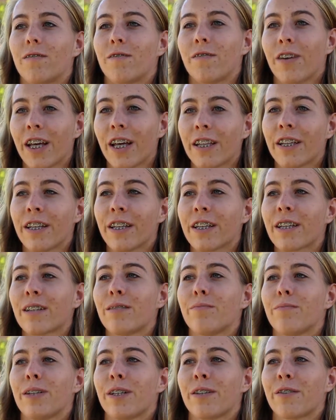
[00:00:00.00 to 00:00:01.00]
failing
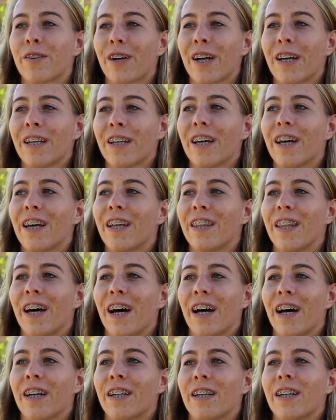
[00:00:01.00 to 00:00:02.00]
can be great, and
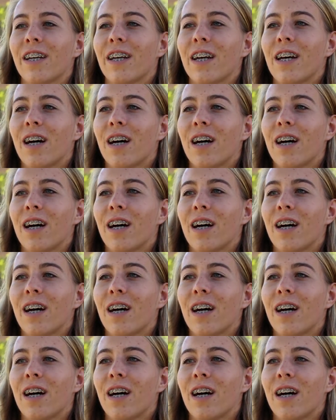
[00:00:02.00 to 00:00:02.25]
that